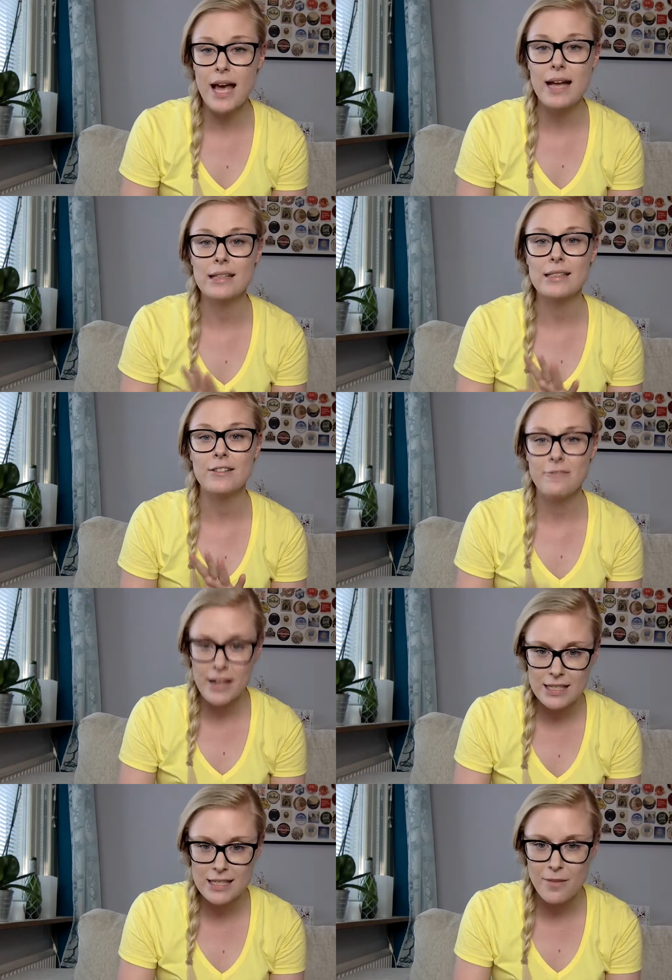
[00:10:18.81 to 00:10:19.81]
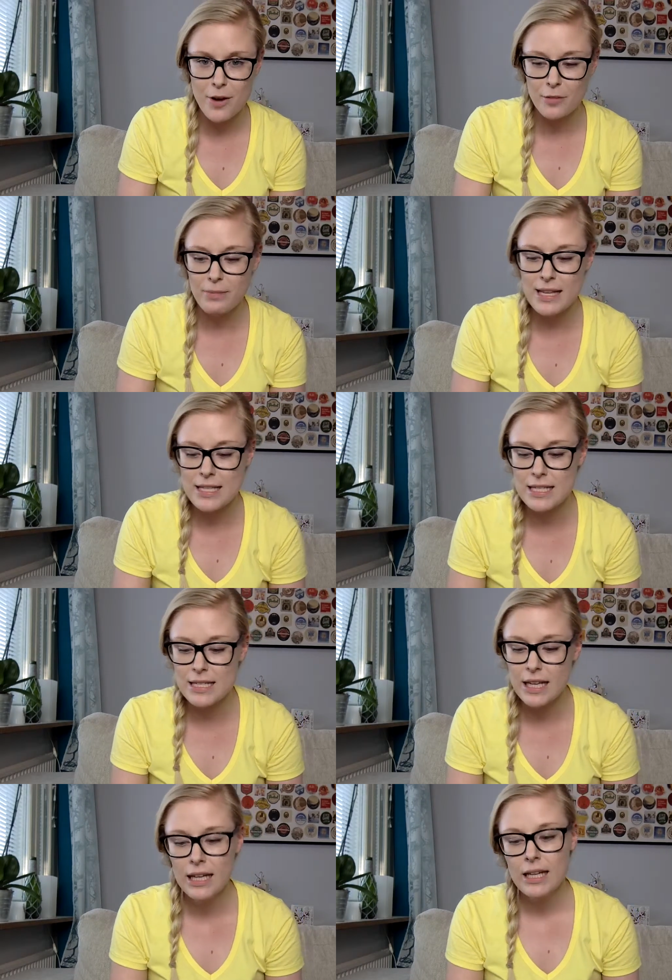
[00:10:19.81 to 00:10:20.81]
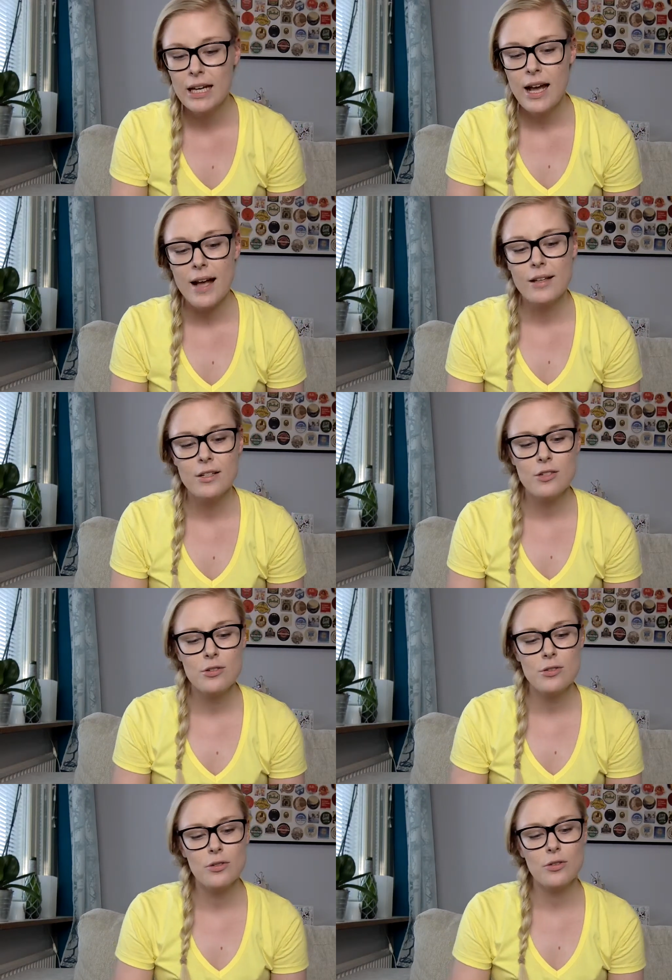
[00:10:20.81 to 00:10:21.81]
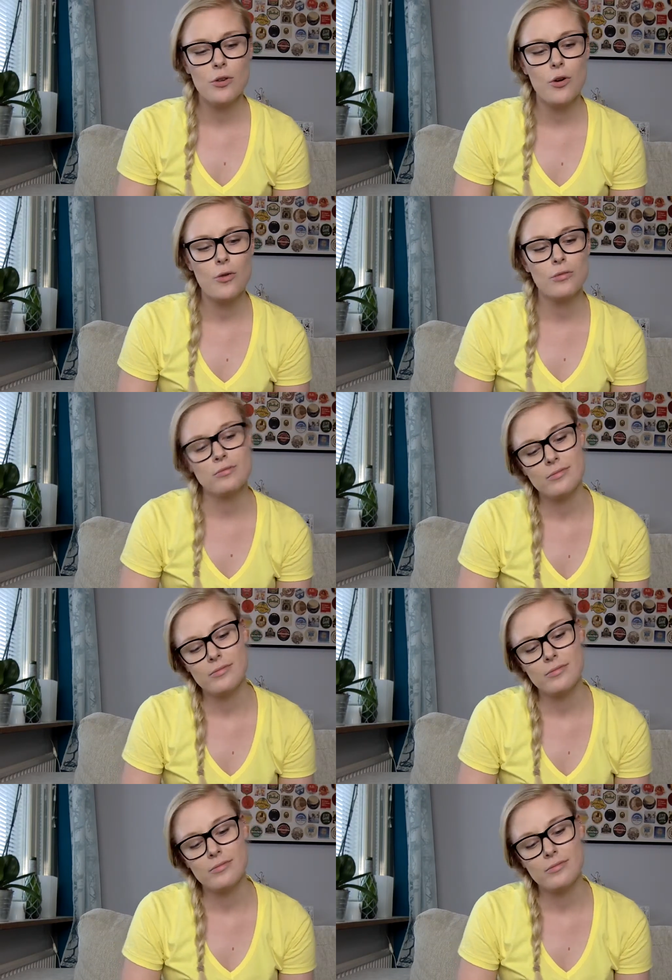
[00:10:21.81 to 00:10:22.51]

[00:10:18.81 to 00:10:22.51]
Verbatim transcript: and facts about plastic and just you know